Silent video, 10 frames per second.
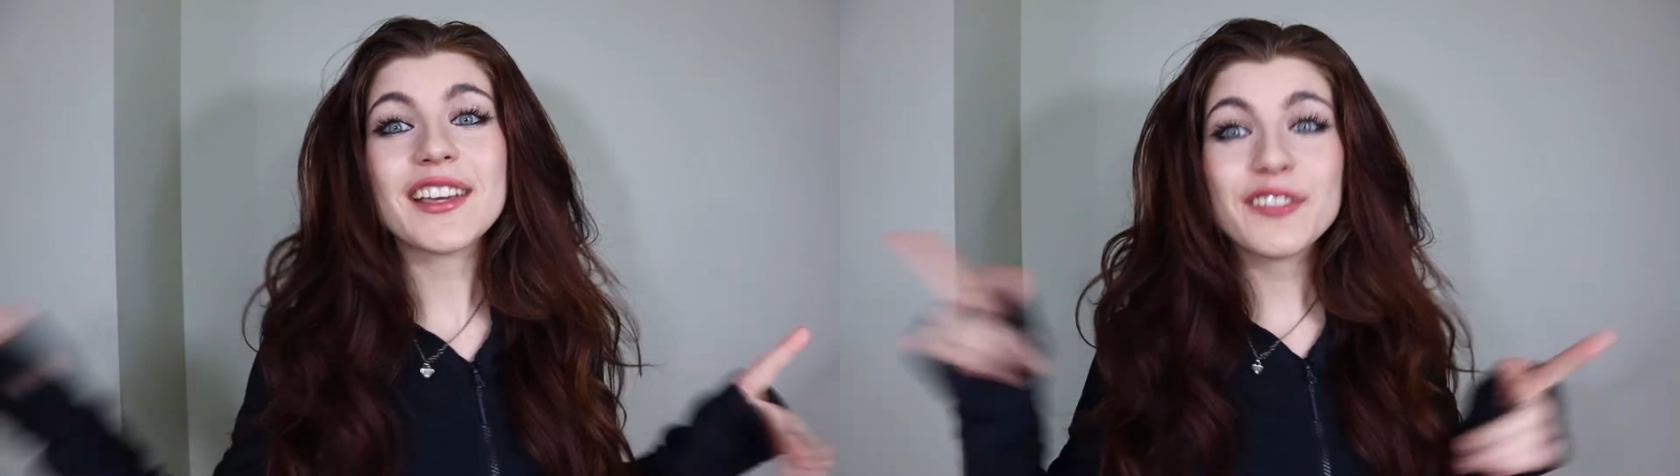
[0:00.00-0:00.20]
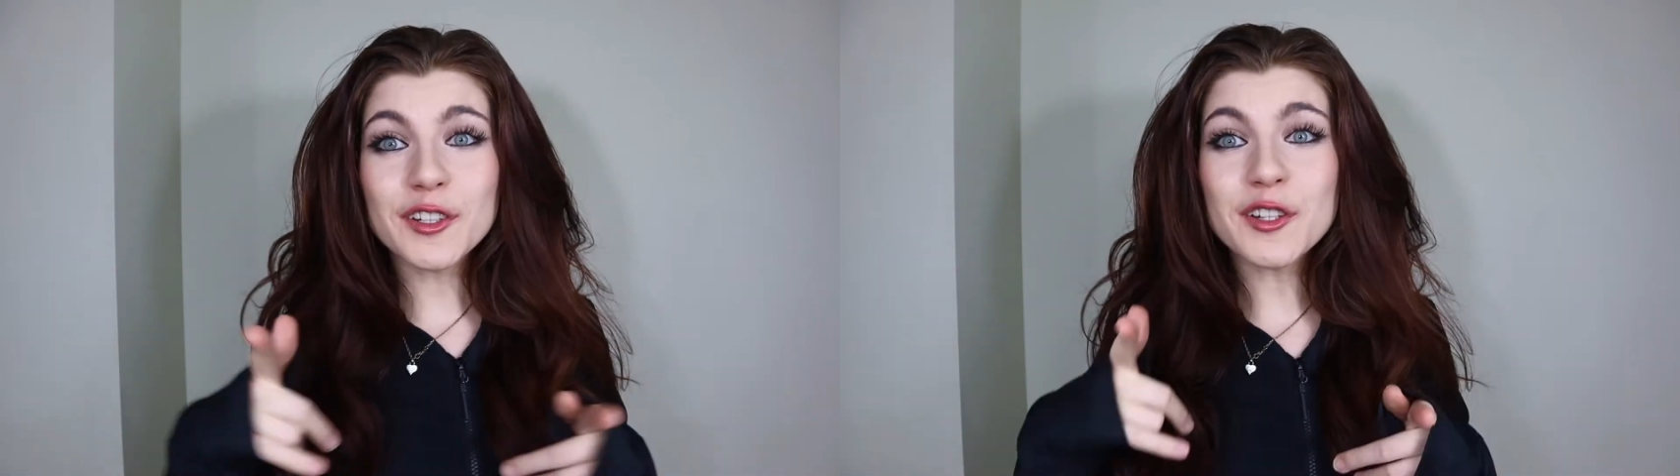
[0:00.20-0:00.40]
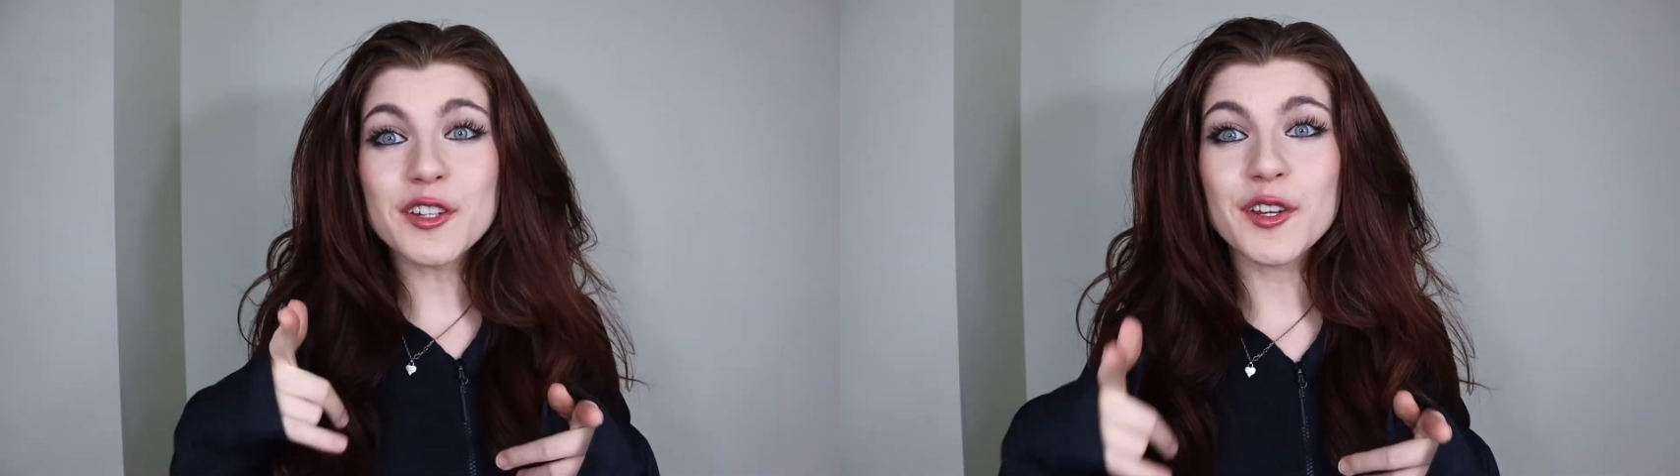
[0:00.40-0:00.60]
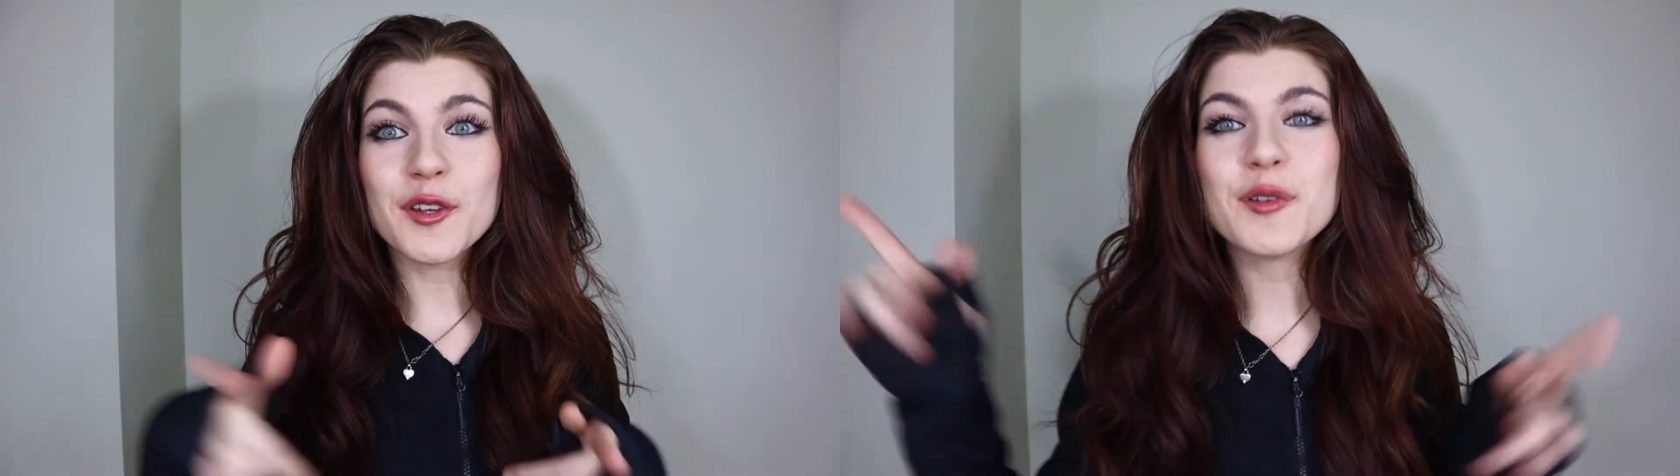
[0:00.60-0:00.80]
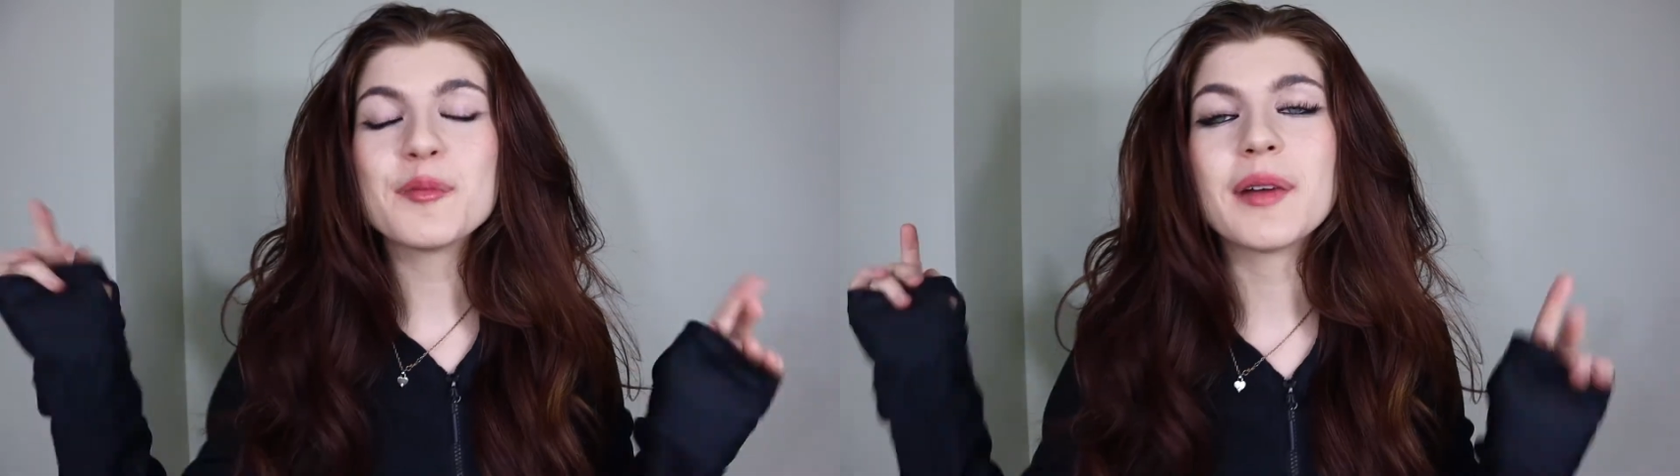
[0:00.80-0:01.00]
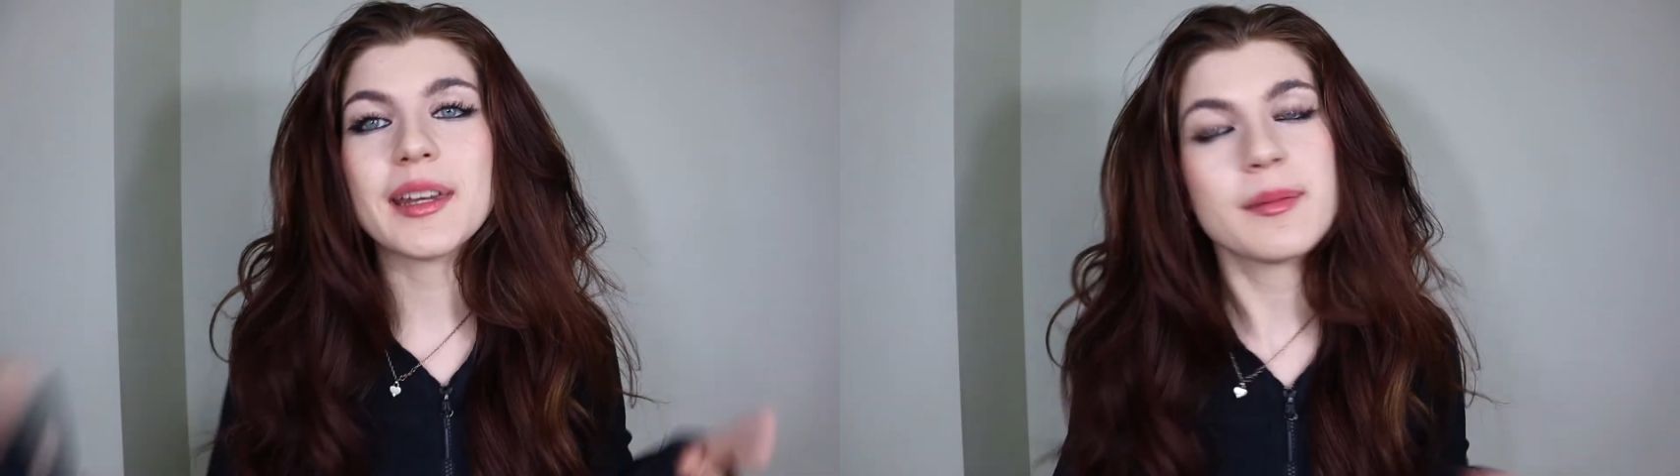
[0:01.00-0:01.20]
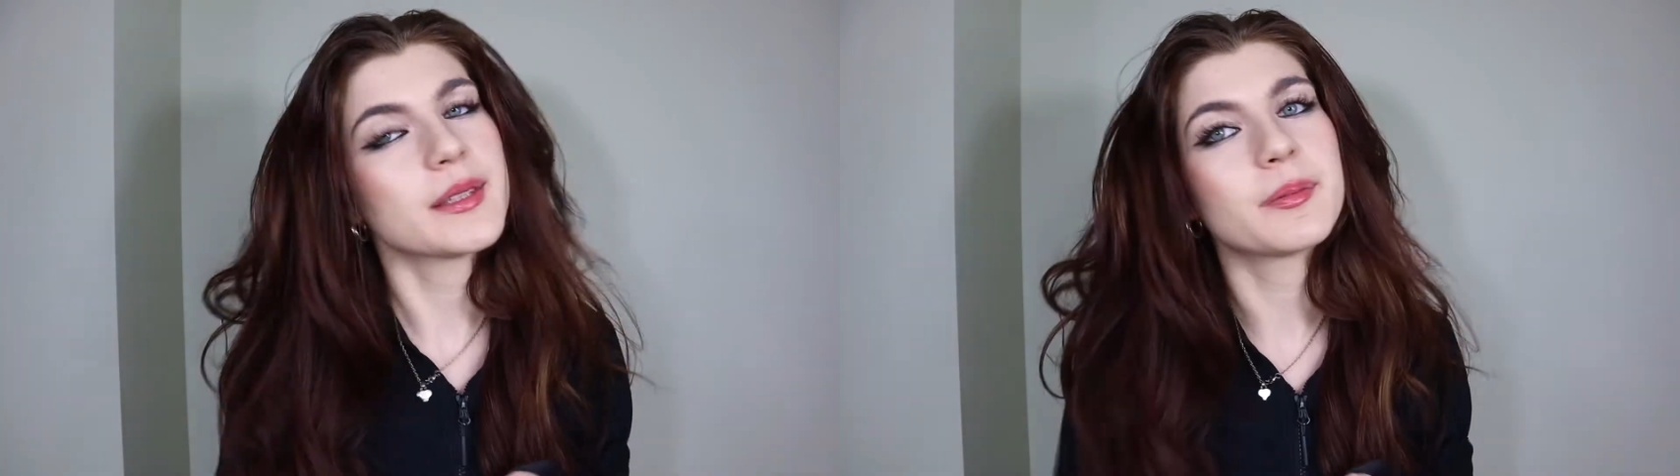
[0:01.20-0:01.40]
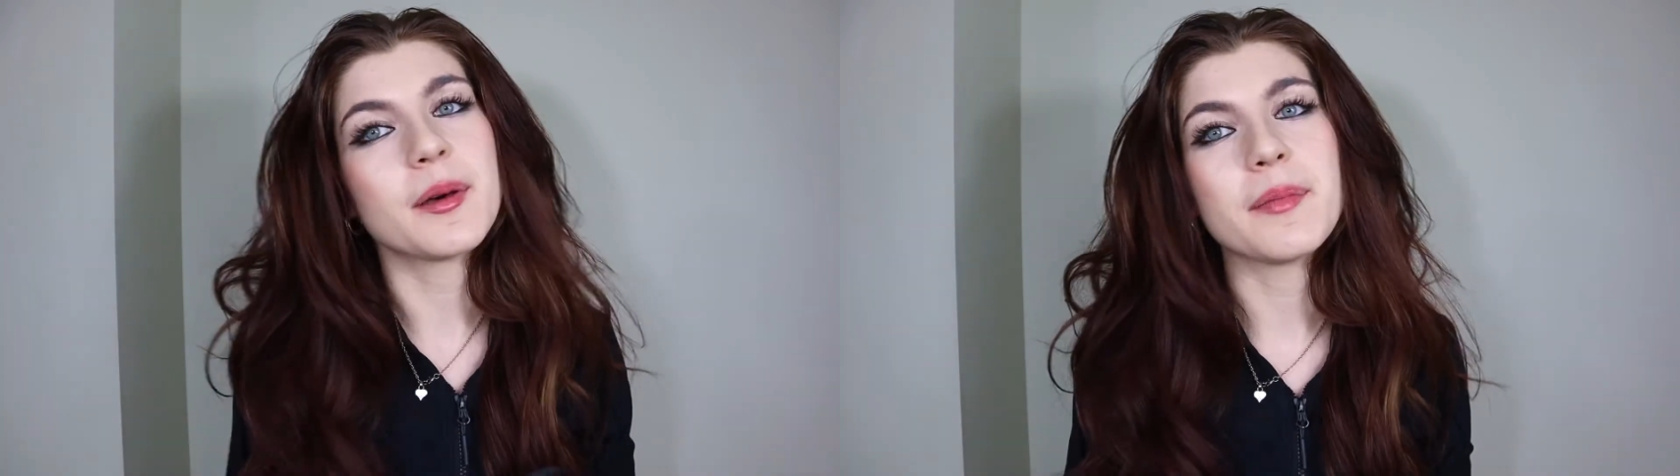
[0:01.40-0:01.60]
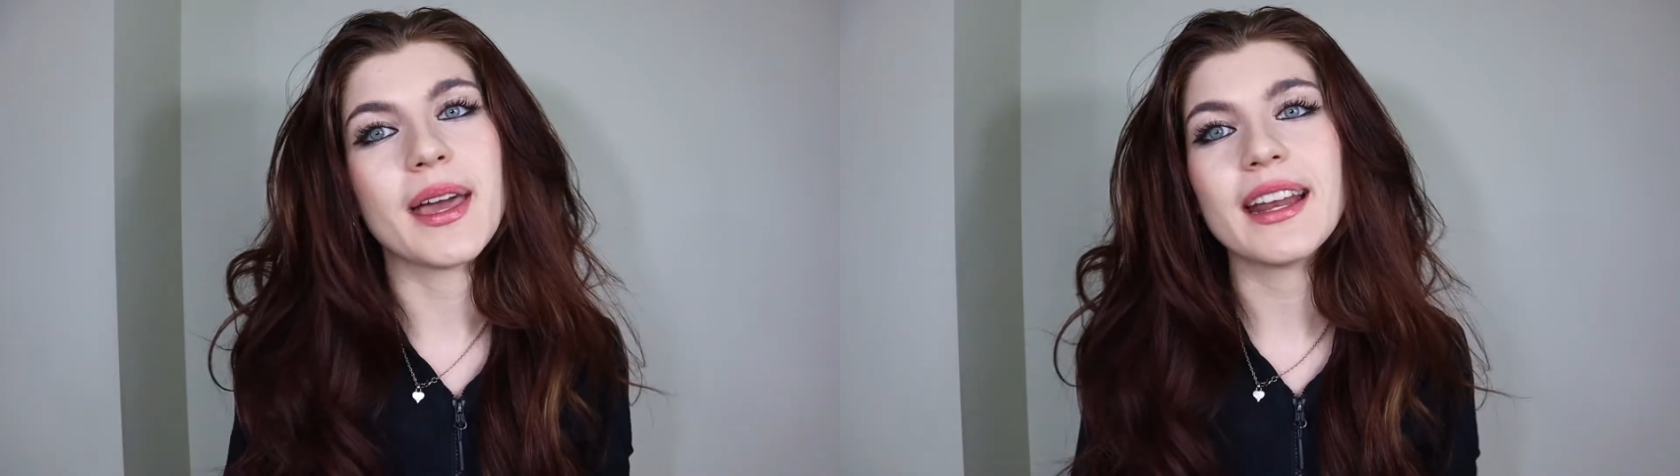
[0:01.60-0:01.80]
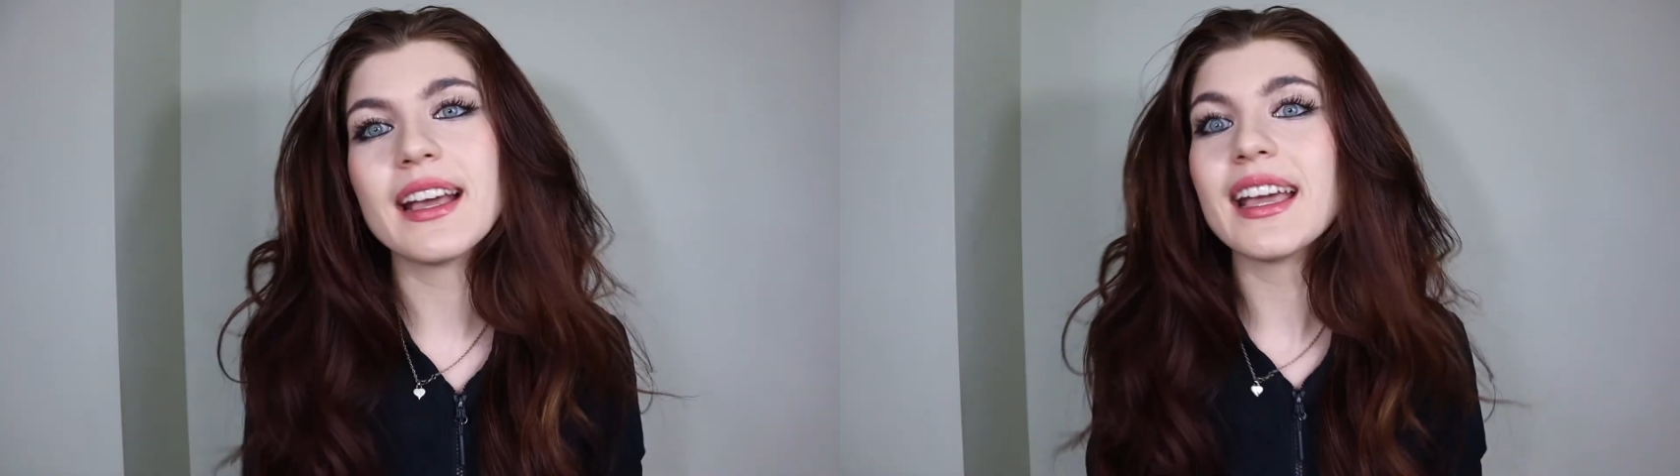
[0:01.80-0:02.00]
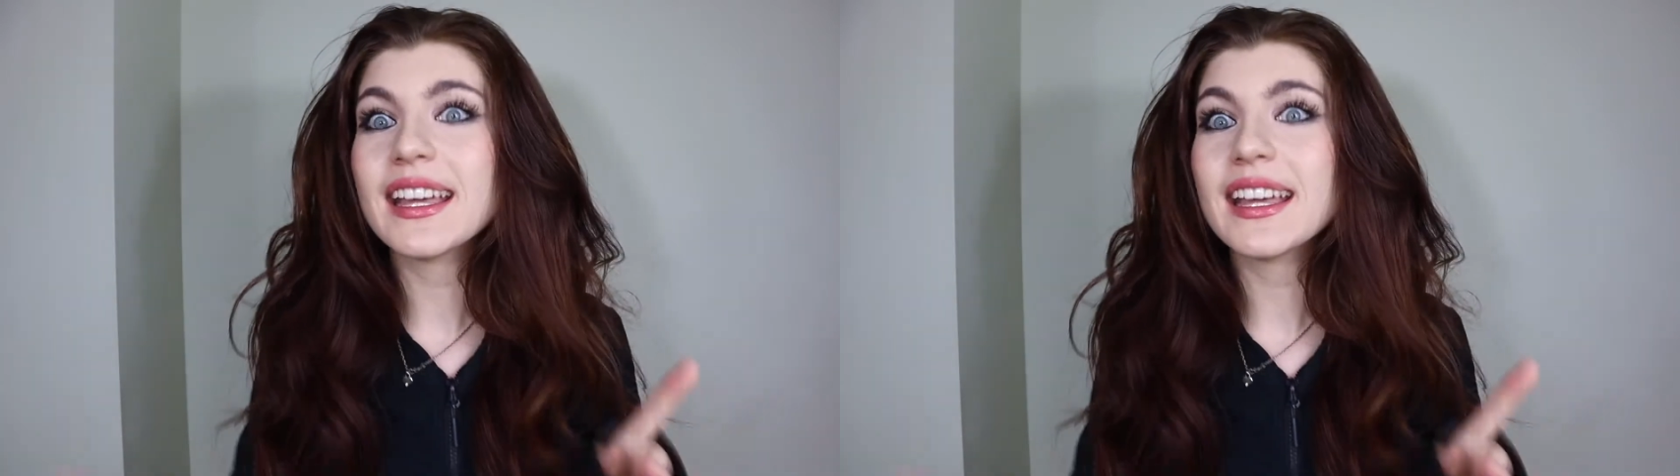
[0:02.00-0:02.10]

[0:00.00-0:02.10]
If you're new, my name is Plamena,